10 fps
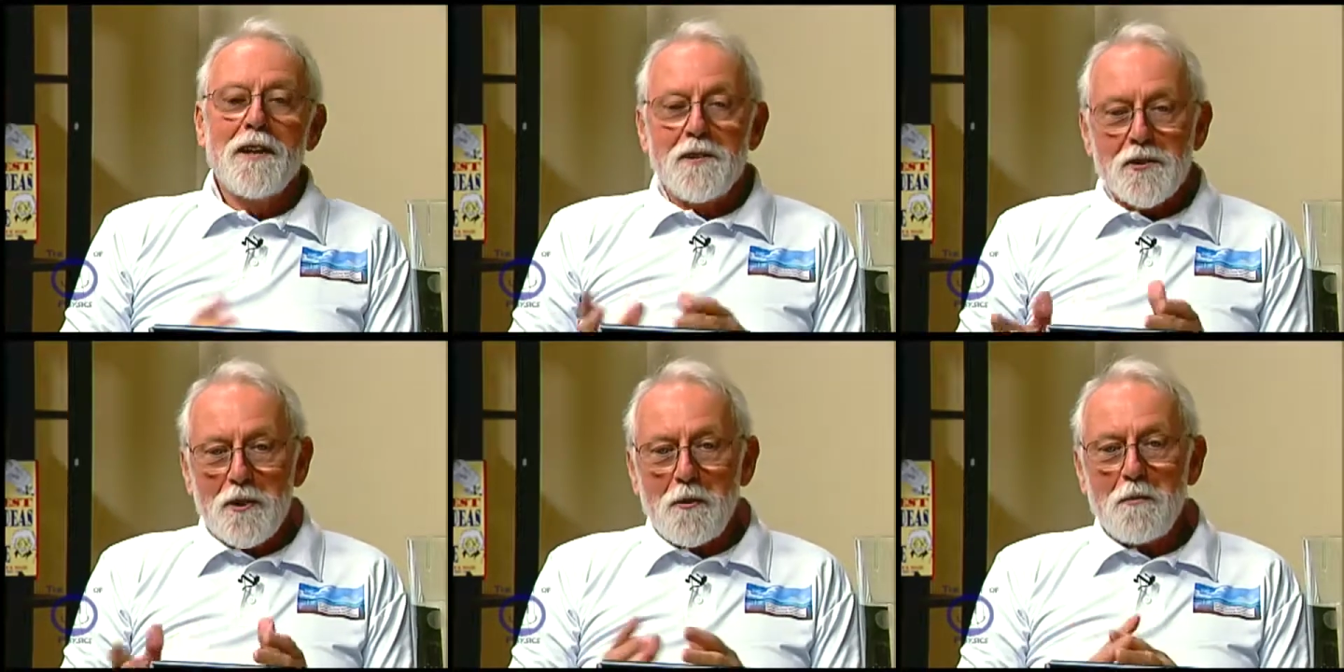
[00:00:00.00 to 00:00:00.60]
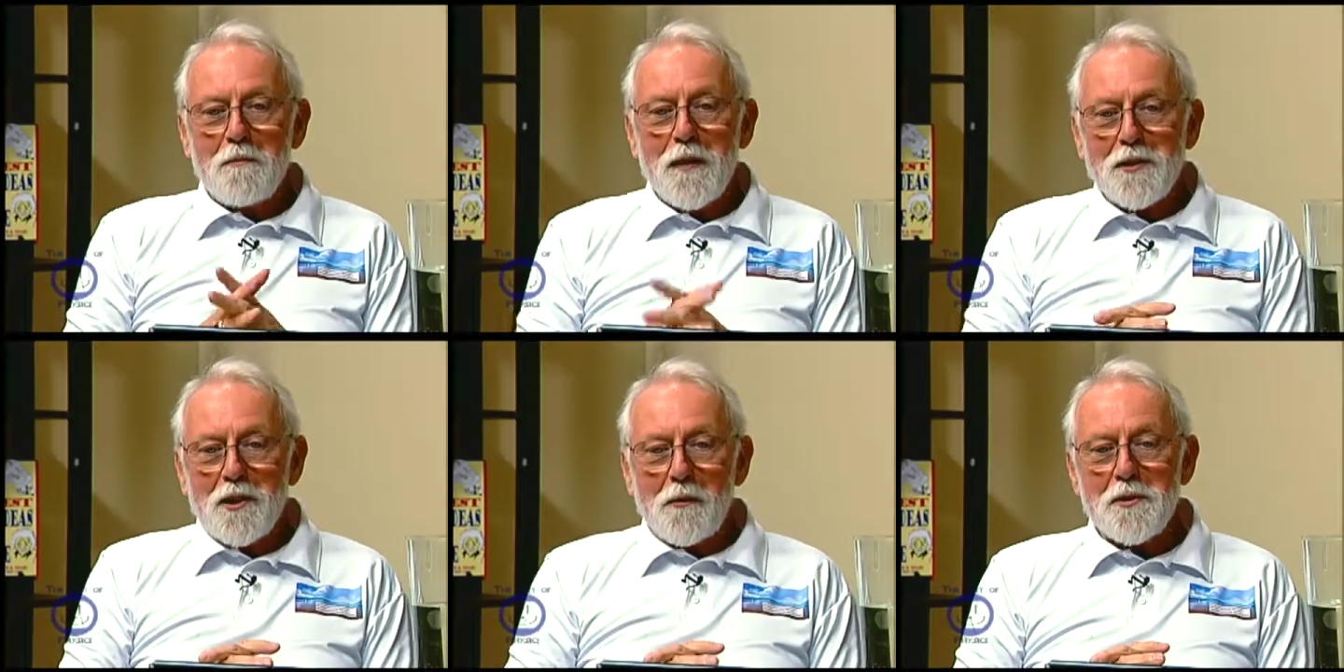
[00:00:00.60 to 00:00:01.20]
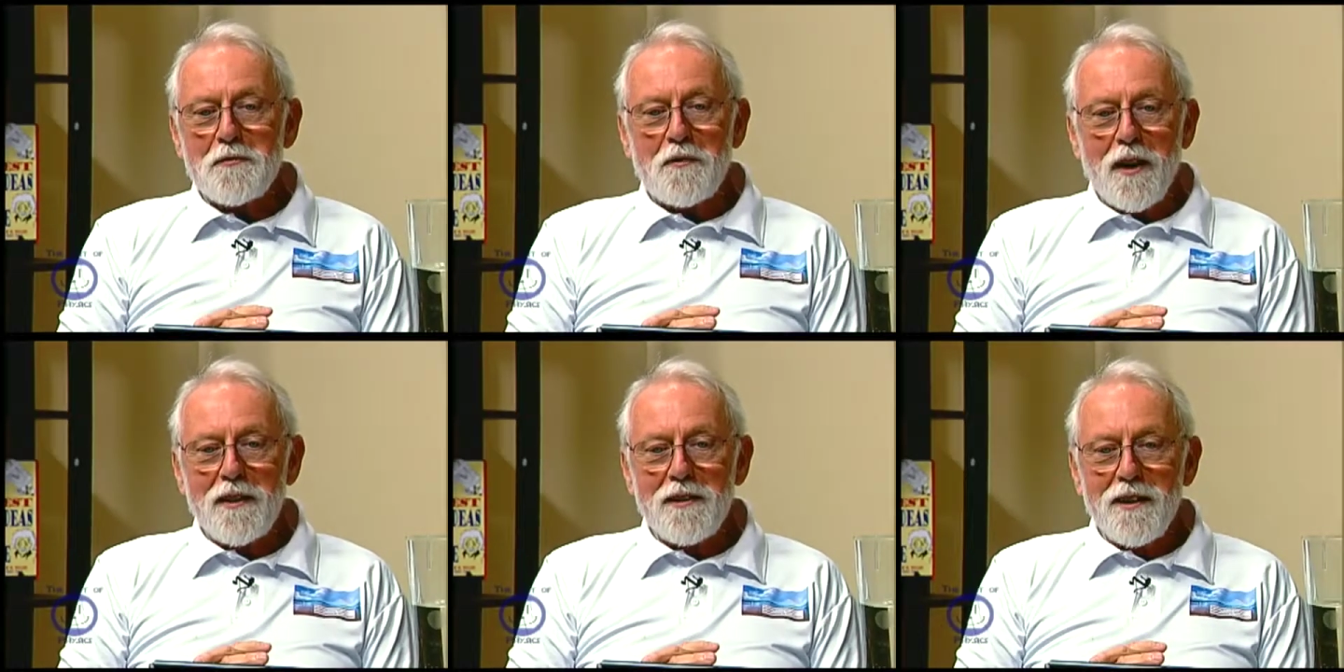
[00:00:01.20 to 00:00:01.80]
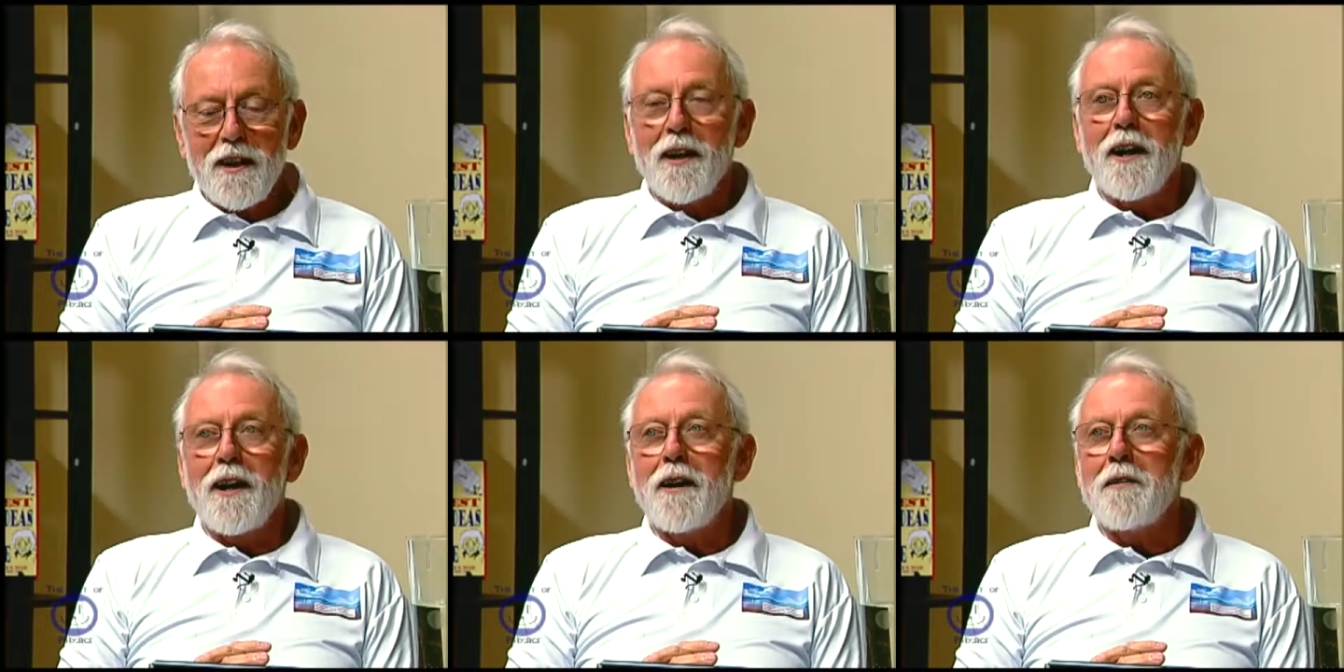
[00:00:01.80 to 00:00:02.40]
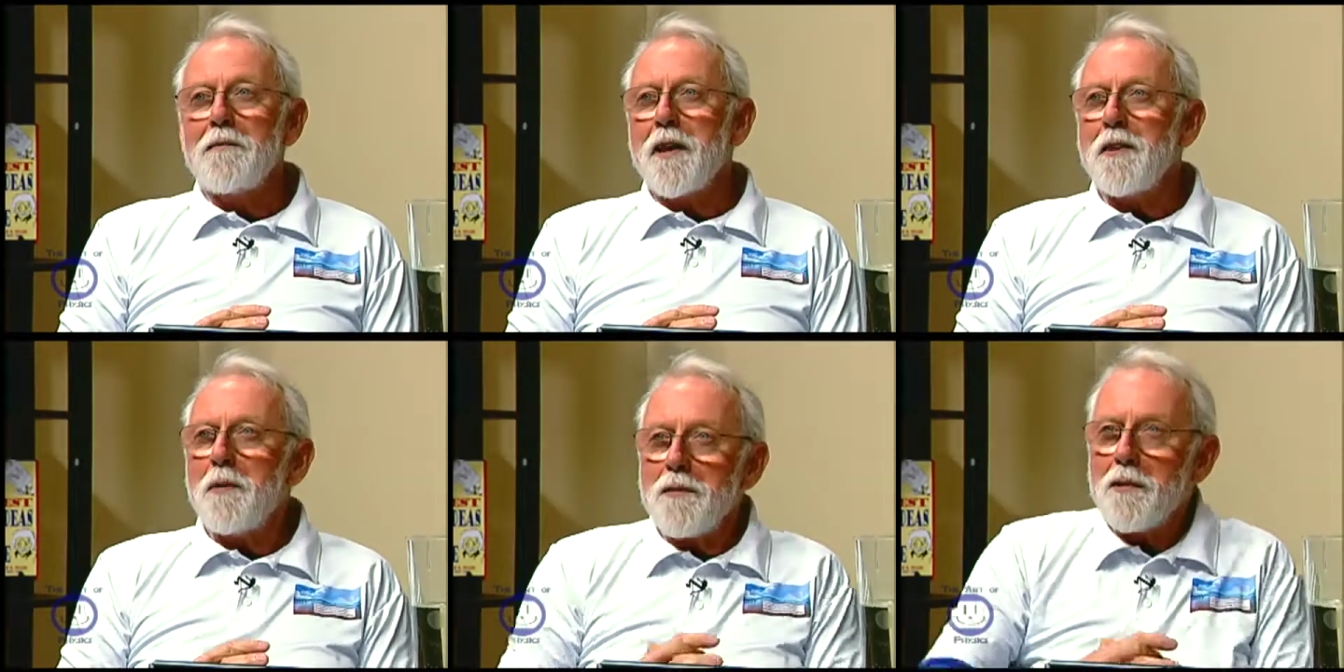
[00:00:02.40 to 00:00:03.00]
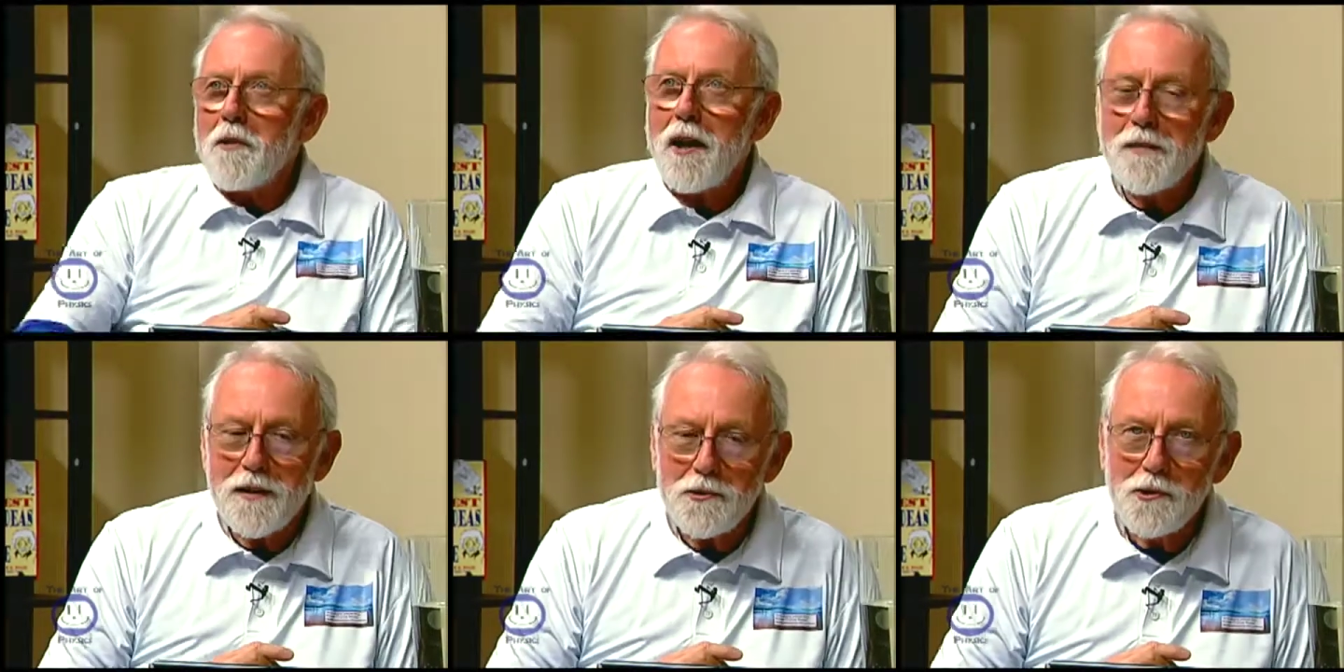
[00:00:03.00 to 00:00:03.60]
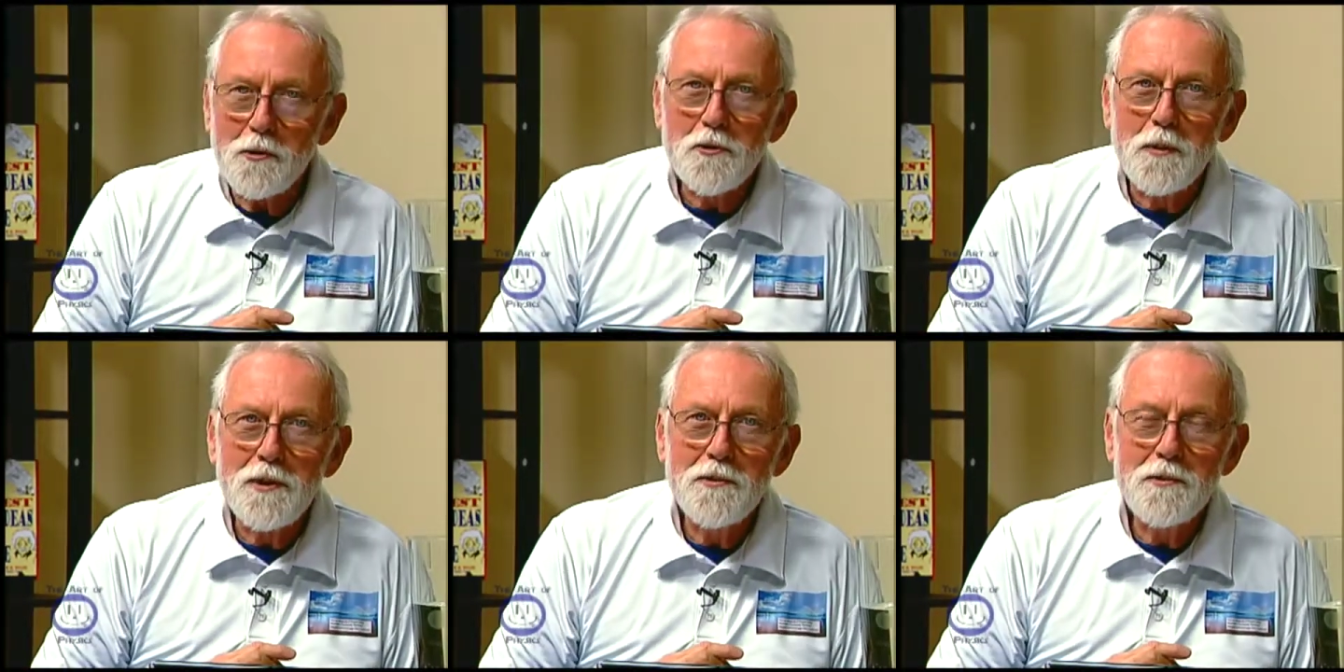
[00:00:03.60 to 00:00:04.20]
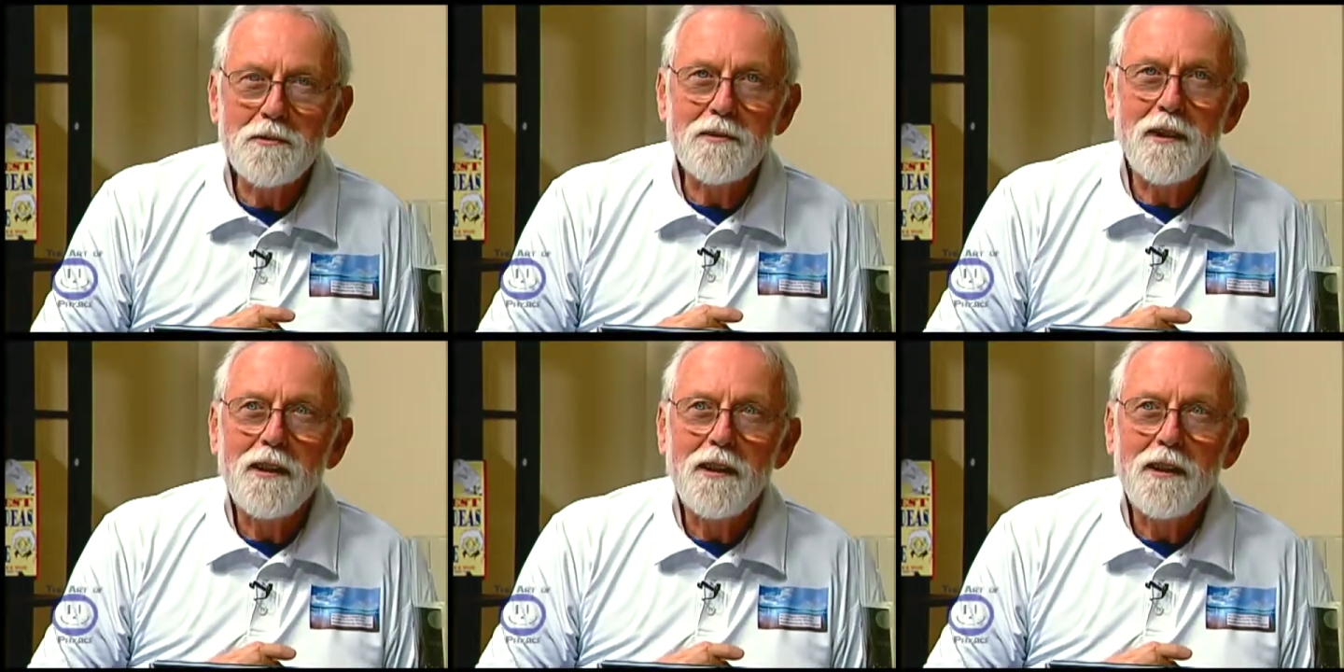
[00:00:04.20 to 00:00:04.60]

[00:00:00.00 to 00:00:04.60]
So that's always fun. Uh, I think we have a graphic that shows what Newton